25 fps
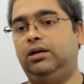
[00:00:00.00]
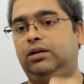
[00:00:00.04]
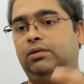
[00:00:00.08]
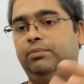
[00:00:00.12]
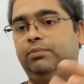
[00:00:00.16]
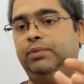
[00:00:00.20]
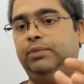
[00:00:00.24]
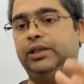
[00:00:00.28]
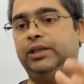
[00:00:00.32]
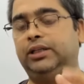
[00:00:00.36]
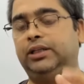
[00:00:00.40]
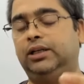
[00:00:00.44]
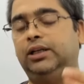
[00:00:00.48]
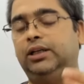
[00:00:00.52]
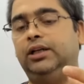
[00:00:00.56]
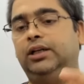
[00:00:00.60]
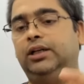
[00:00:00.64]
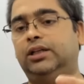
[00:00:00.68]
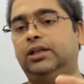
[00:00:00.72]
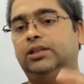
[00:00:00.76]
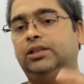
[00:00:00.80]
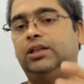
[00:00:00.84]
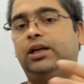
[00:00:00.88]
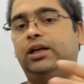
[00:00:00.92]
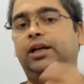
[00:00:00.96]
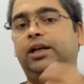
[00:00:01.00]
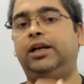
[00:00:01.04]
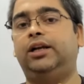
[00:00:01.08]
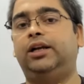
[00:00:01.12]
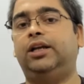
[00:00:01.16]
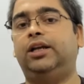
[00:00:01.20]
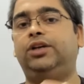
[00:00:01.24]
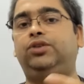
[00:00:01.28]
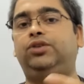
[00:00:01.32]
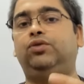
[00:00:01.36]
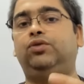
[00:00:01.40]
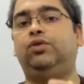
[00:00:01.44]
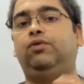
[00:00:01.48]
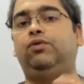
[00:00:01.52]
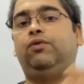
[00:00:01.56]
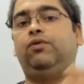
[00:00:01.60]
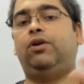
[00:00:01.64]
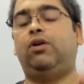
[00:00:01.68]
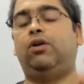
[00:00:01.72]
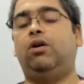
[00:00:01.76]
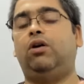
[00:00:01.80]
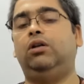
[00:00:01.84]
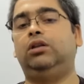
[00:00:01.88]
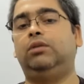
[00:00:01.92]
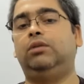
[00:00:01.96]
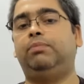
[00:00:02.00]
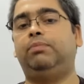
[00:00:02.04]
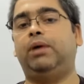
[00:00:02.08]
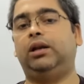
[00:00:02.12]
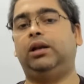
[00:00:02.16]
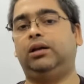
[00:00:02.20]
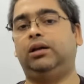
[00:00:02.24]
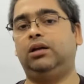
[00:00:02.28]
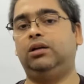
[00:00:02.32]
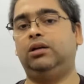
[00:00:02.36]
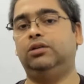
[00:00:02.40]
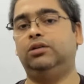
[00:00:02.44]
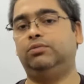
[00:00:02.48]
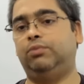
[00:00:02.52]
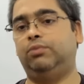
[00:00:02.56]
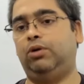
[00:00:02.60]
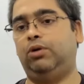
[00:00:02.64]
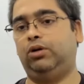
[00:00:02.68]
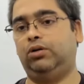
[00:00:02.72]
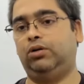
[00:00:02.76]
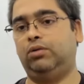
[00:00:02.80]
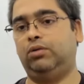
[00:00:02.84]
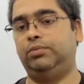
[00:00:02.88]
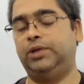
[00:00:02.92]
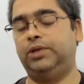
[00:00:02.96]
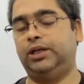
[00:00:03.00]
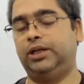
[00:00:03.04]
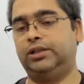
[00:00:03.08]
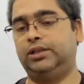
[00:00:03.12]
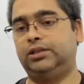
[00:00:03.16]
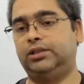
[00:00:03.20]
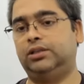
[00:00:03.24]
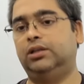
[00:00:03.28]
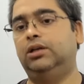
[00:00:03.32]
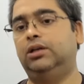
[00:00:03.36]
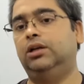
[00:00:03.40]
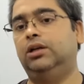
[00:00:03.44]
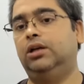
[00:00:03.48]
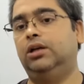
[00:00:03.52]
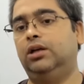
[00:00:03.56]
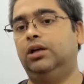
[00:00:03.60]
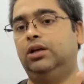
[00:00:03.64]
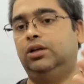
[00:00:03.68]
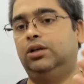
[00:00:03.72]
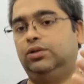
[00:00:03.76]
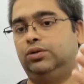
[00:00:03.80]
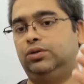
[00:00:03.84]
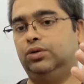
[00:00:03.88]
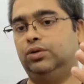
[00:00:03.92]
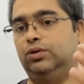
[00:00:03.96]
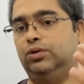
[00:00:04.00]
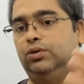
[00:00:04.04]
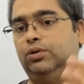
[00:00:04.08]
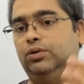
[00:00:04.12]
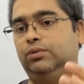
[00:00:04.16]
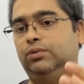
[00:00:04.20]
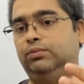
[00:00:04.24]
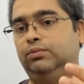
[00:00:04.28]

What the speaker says: basically it is the data store for all the parking spot objects. So